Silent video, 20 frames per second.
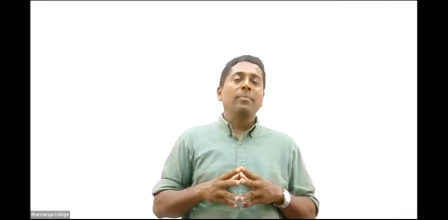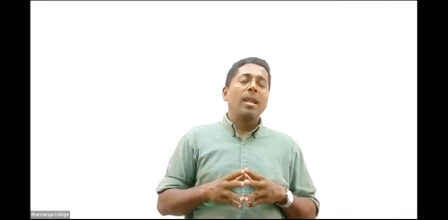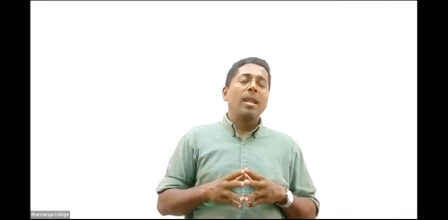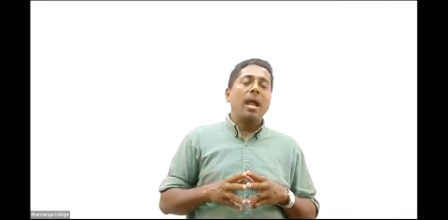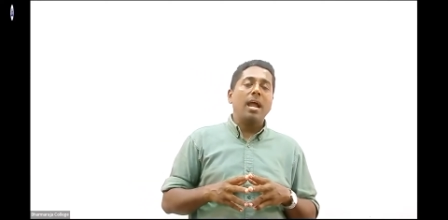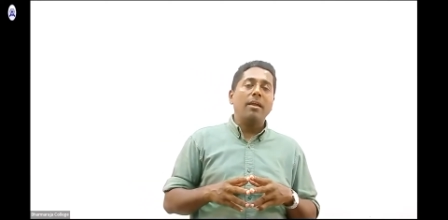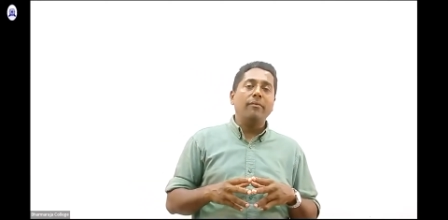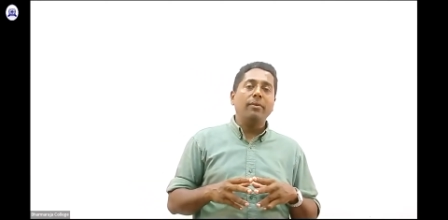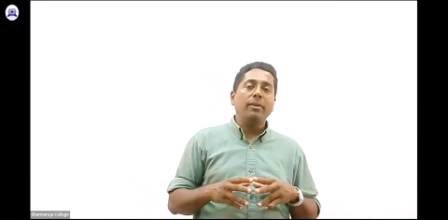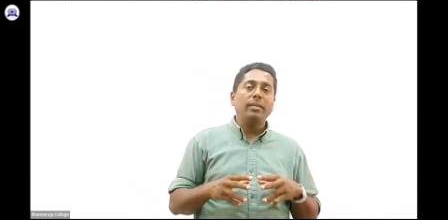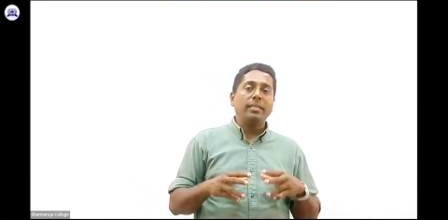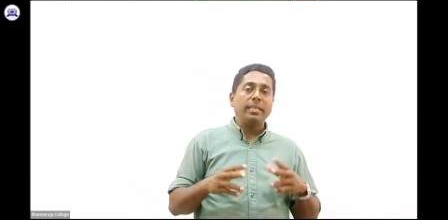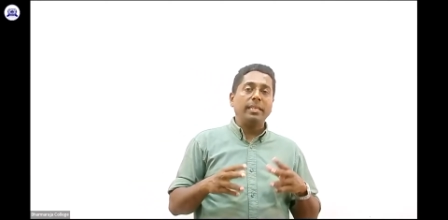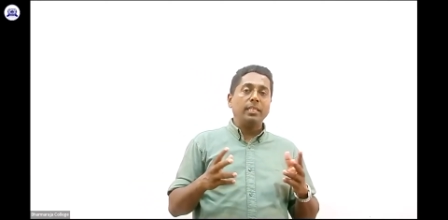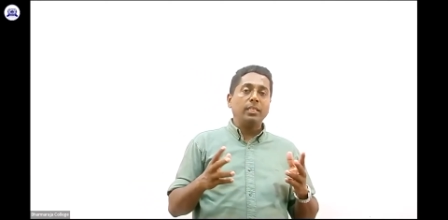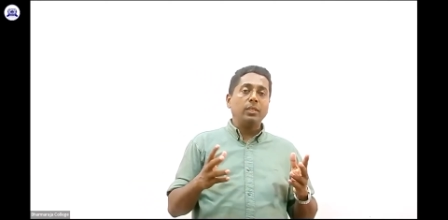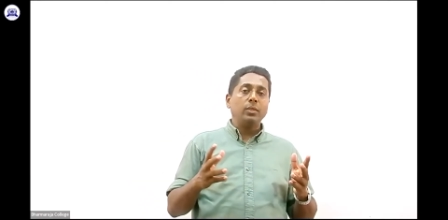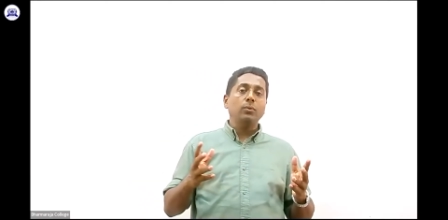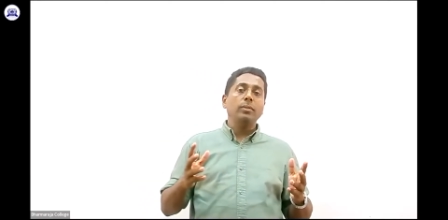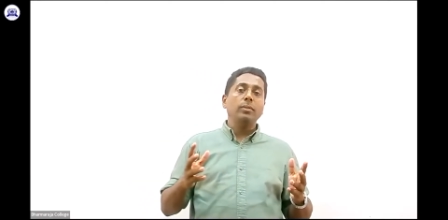I will
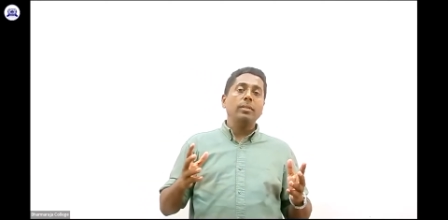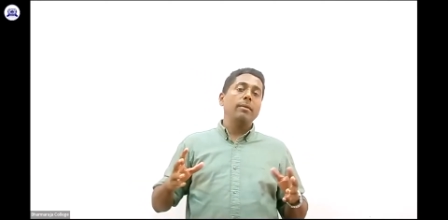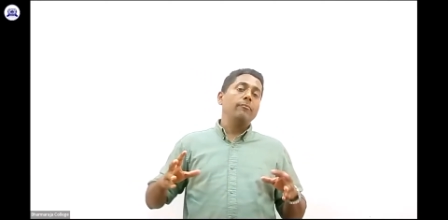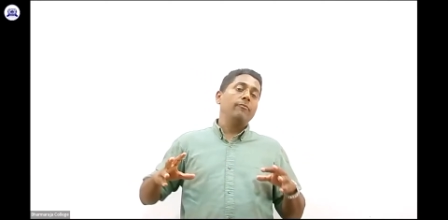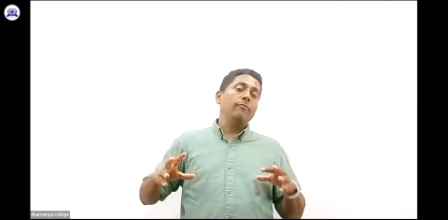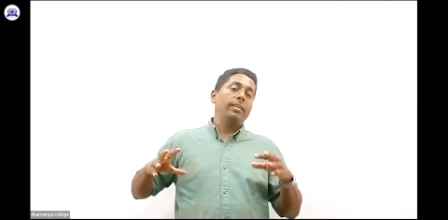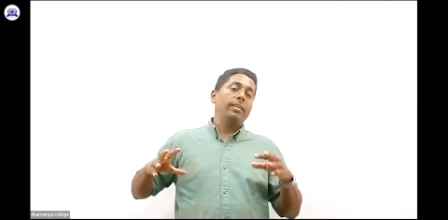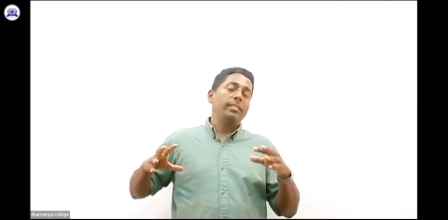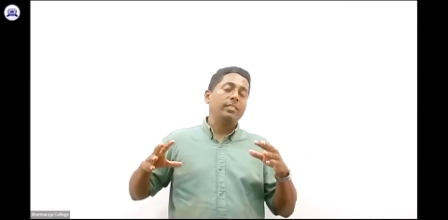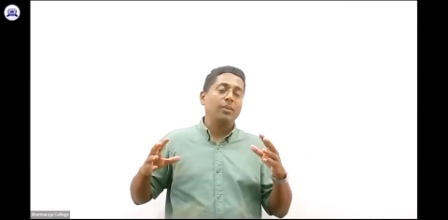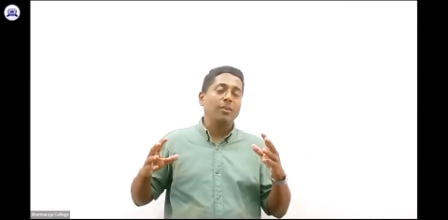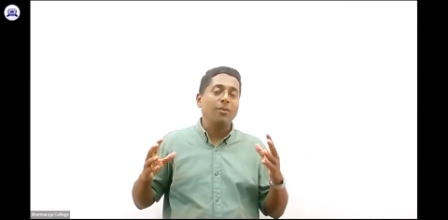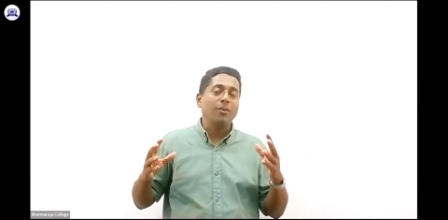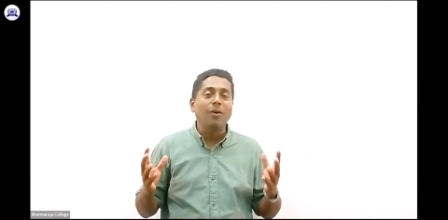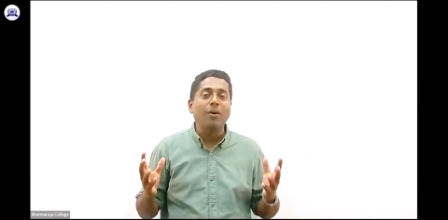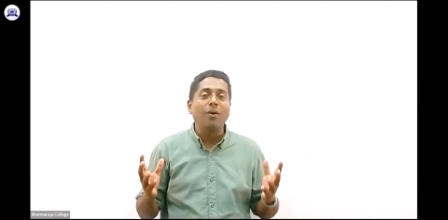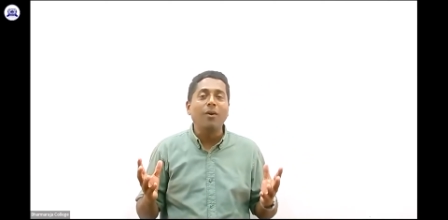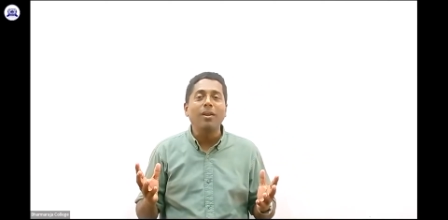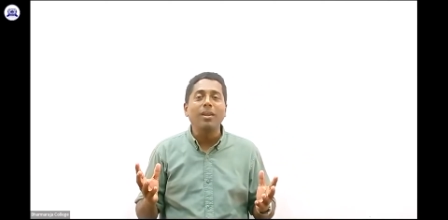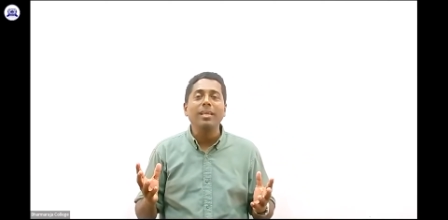teach you them very
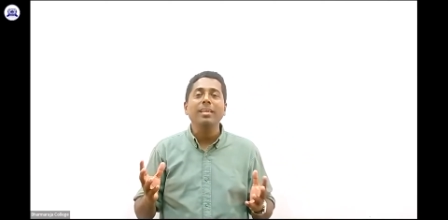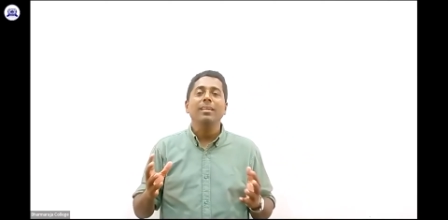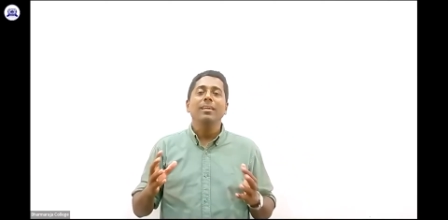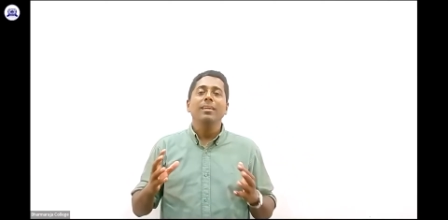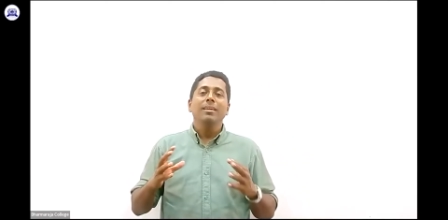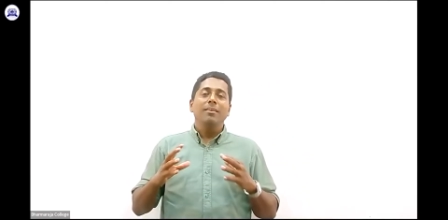slowly.